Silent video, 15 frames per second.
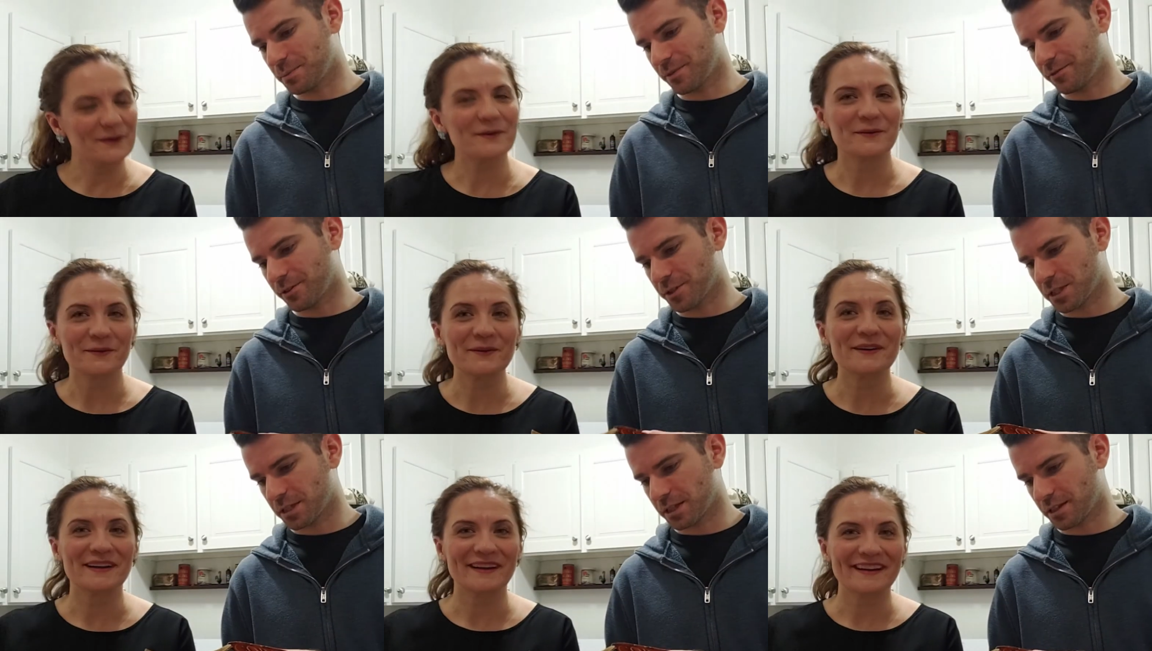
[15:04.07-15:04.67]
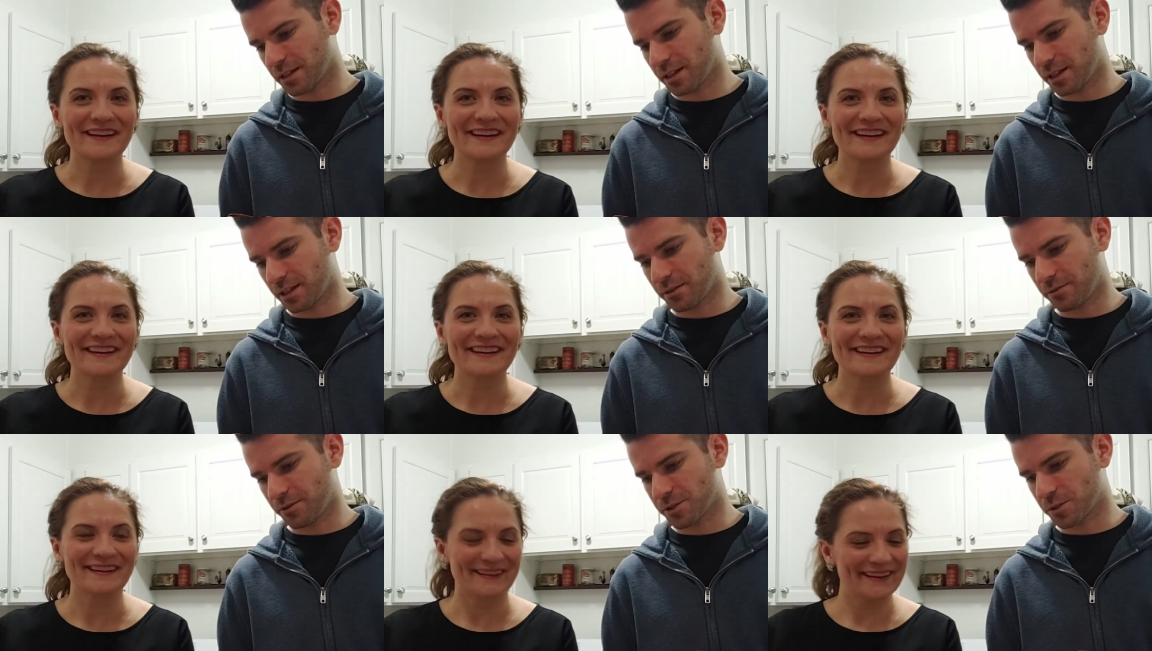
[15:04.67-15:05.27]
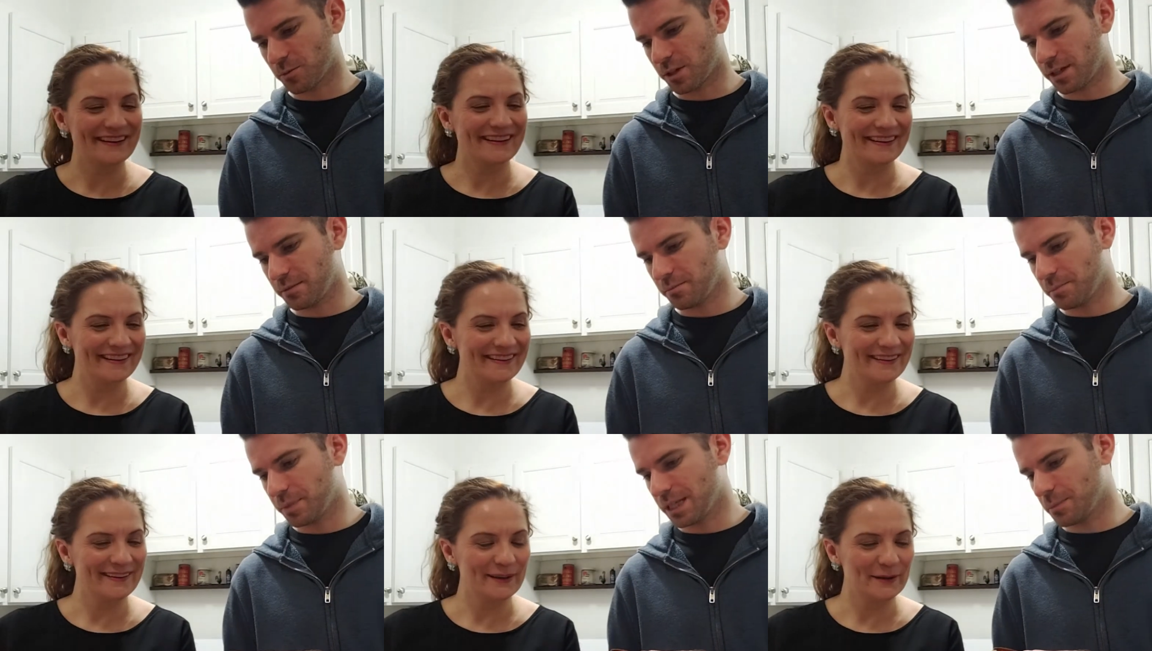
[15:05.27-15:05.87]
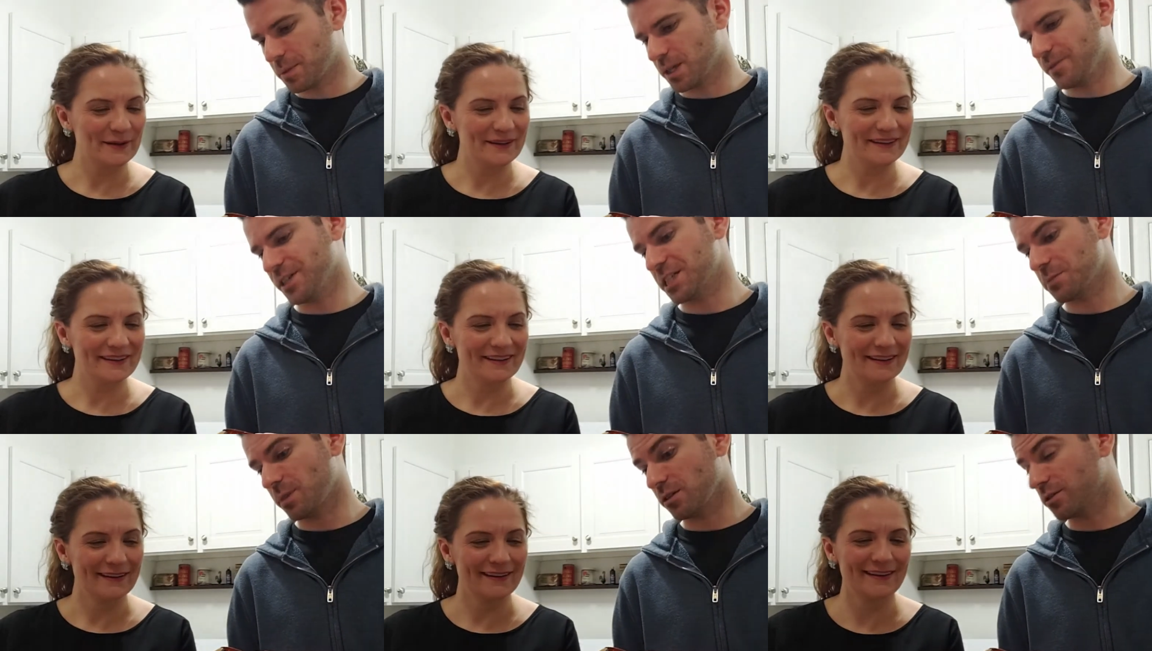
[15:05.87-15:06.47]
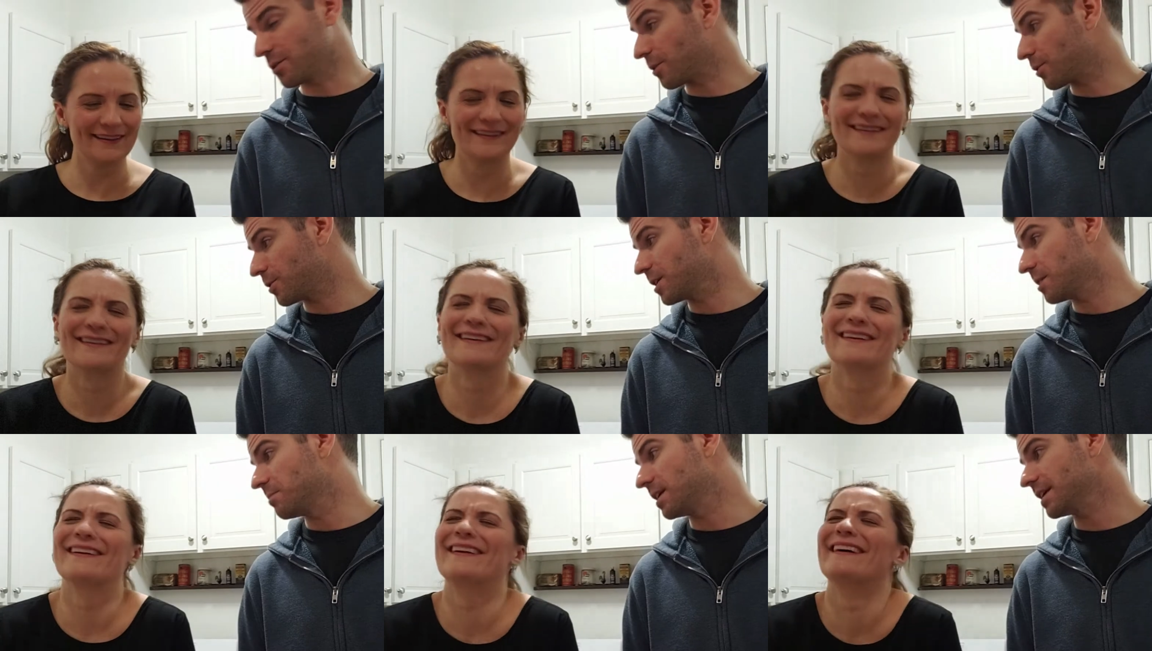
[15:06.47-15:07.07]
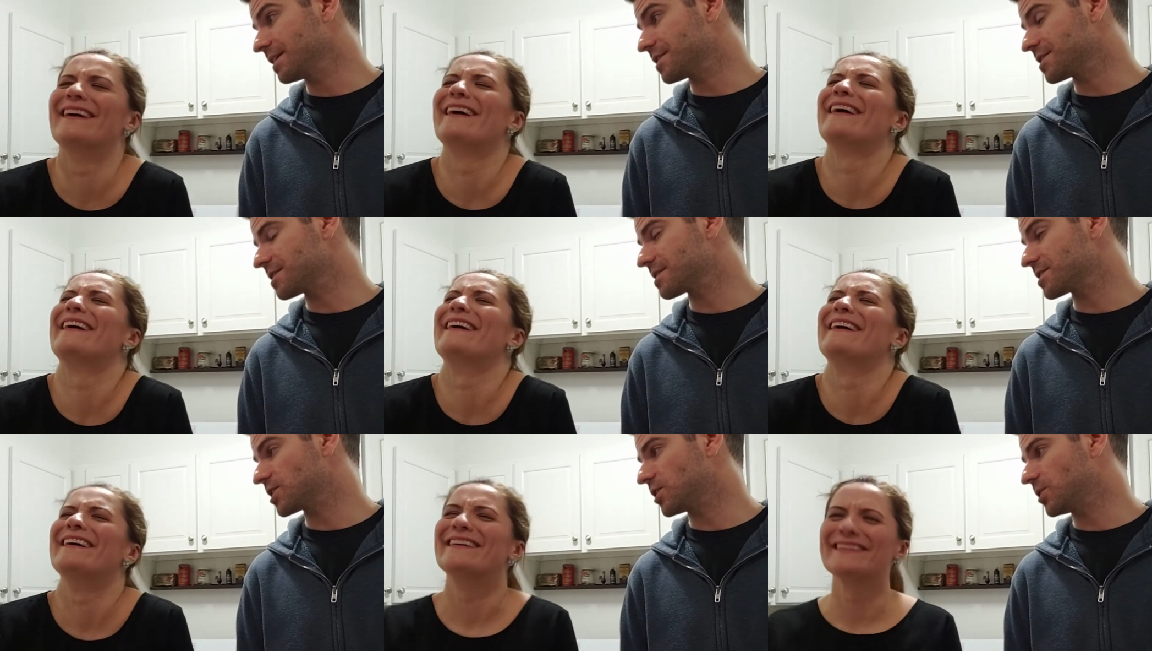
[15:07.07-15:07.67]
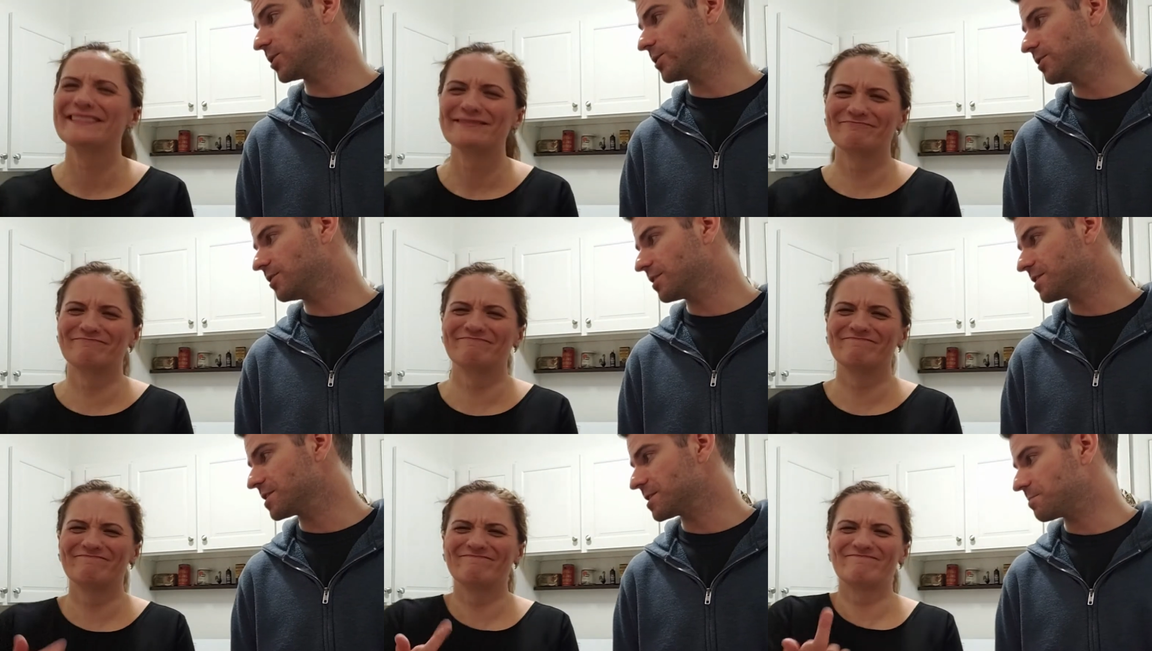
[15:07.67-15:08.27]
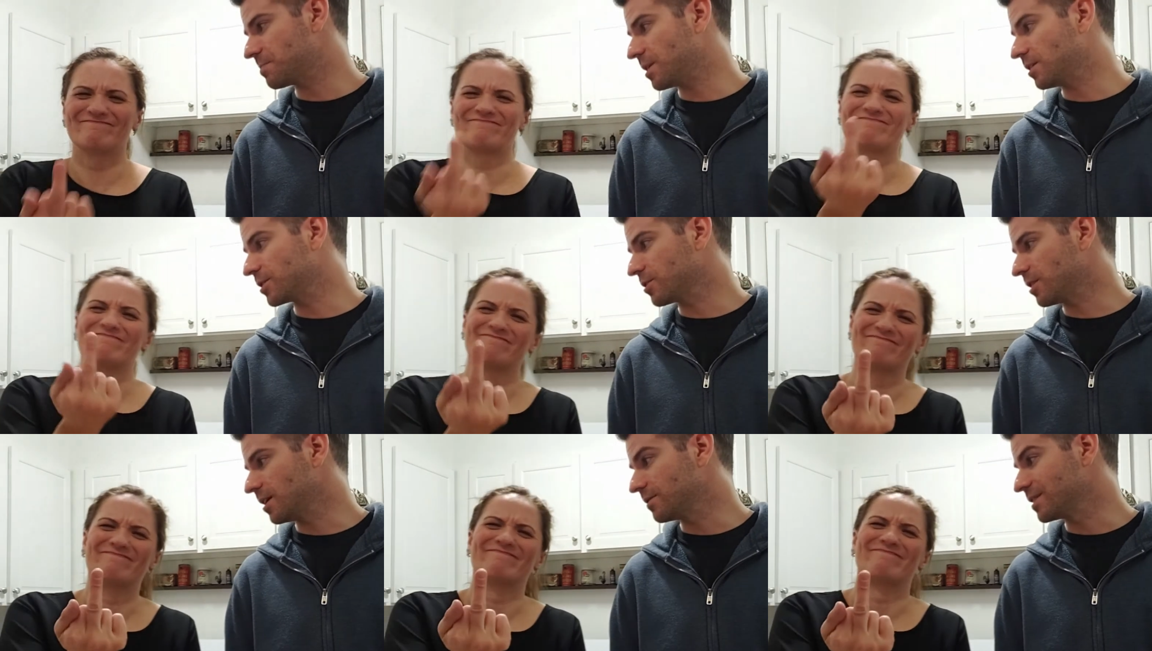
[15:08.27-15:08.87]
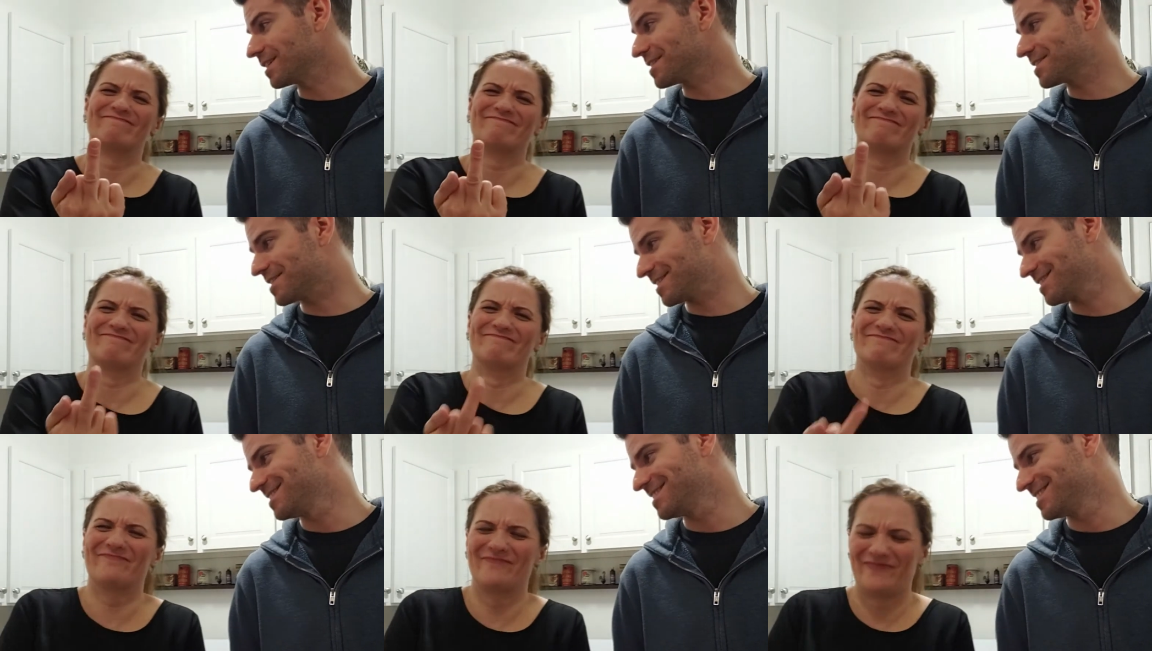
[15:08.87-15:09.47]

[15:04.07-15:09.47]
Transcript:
Speaker 1: the first uh, first one, be a perfect speller in thirty minutes, so you can spell your obvious.